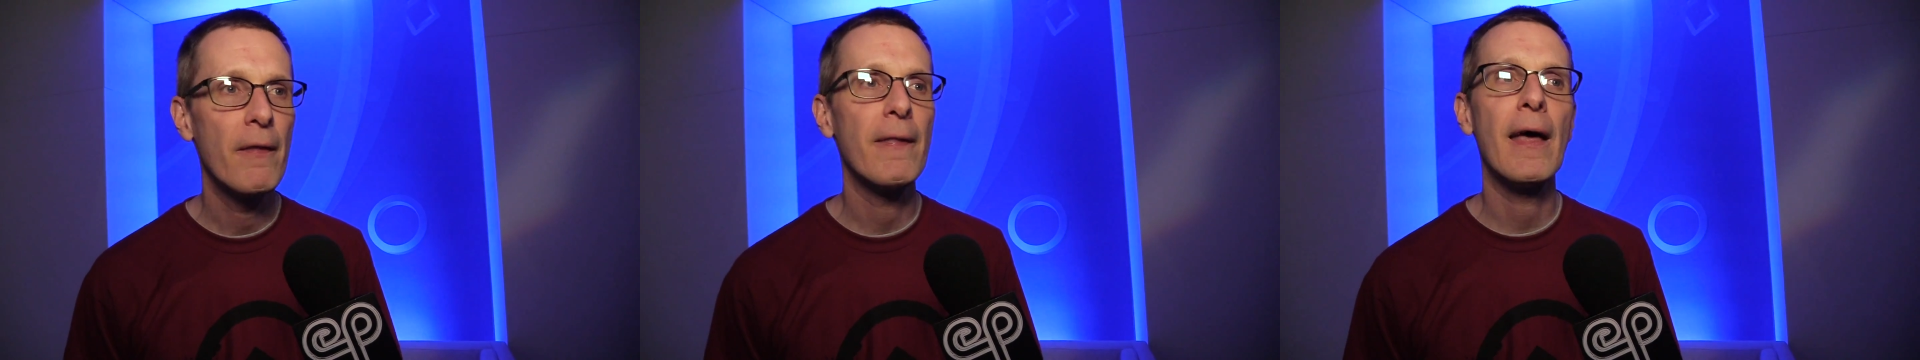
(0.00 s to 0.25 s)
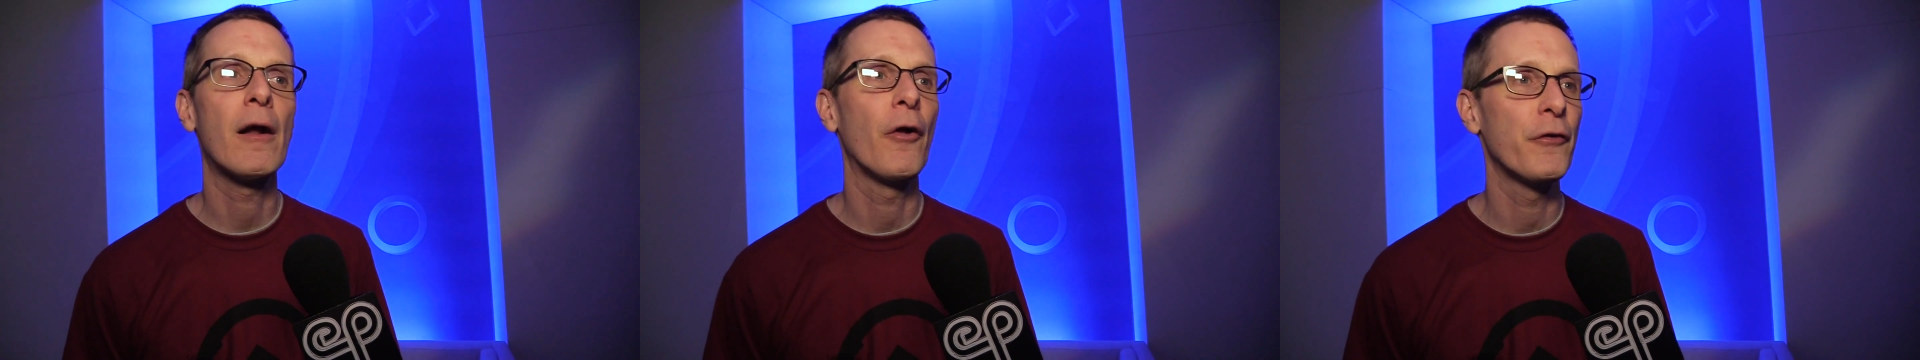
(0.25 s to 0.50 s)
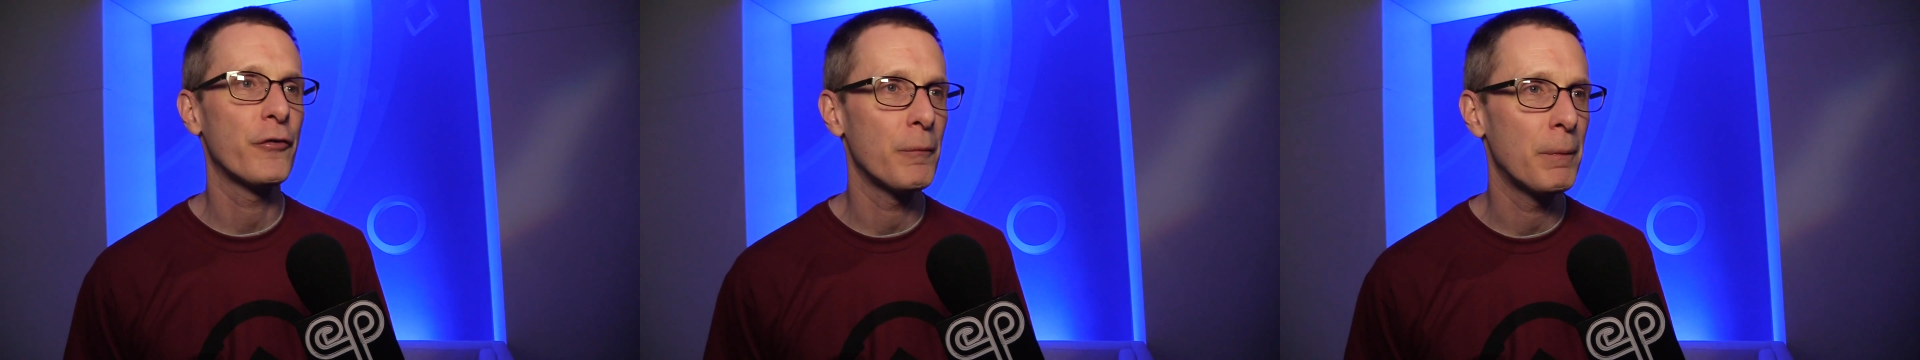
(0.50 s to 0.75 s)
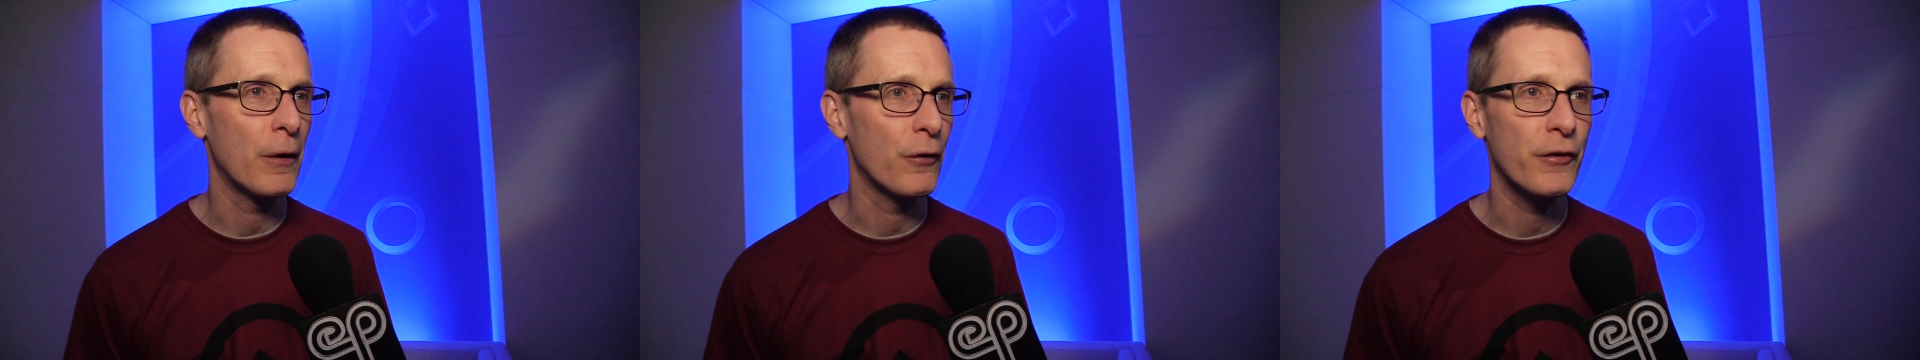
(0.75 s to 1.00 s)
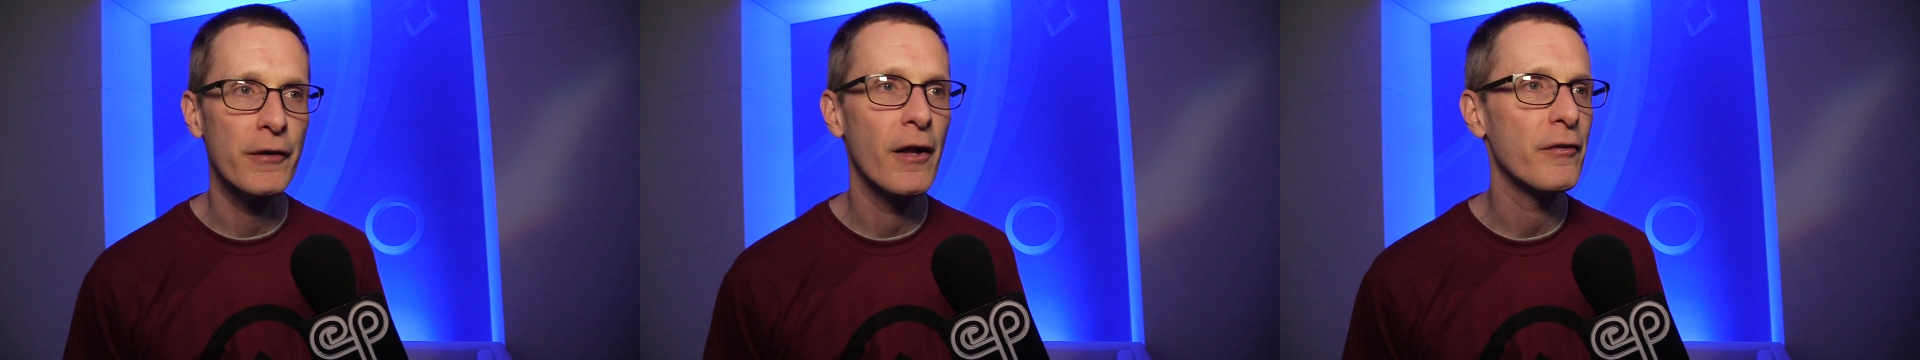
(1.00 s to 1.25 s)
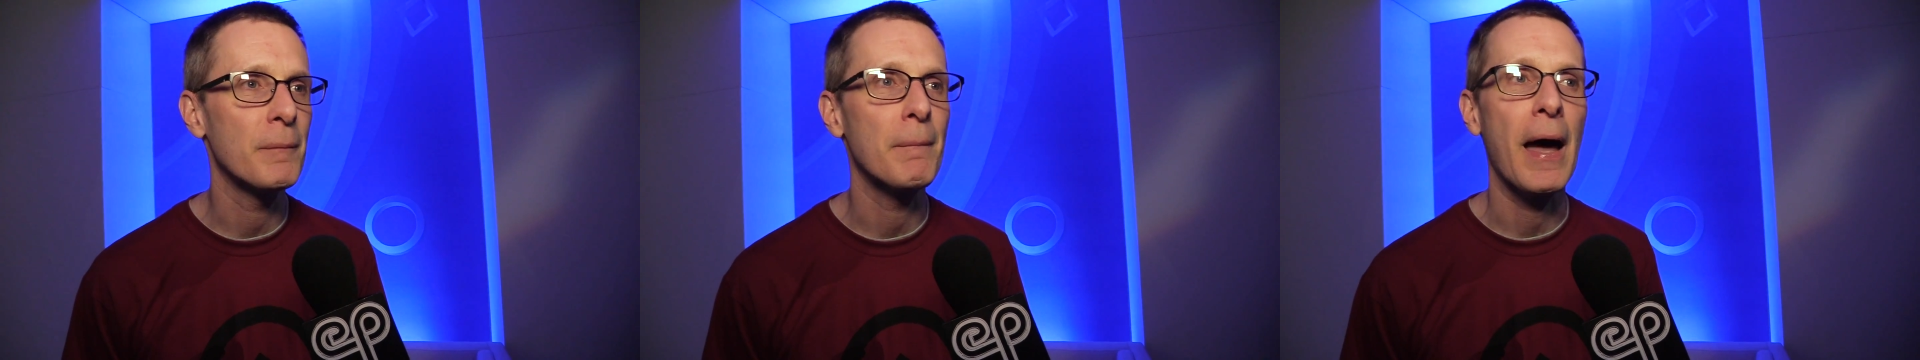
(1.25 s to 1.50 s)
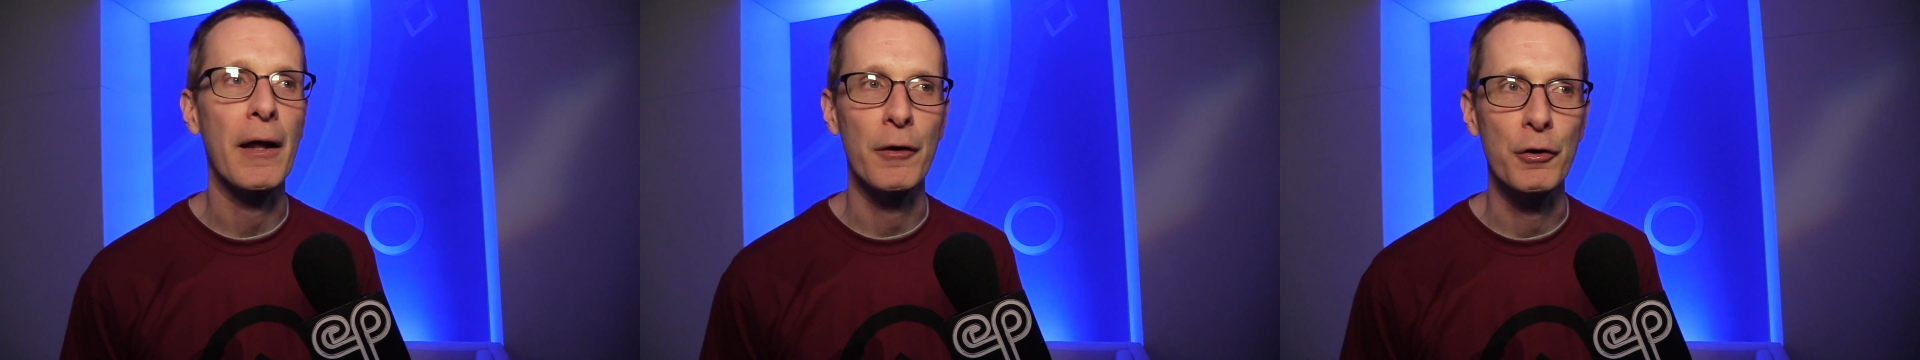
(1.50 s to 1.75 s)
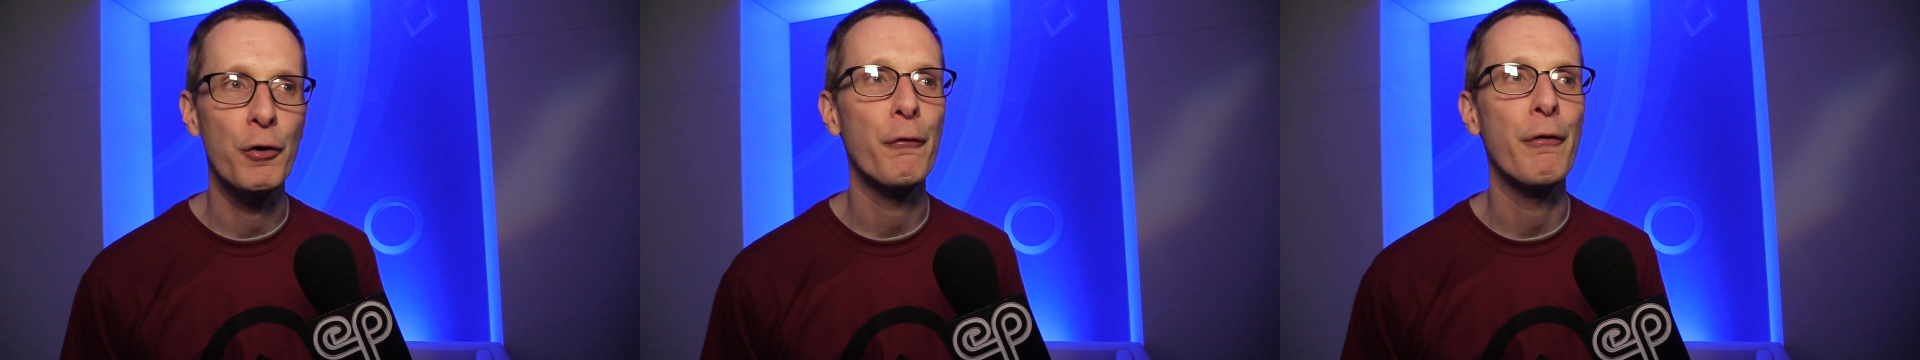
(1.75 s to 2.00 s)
that all disappears. It doesn't matter. You're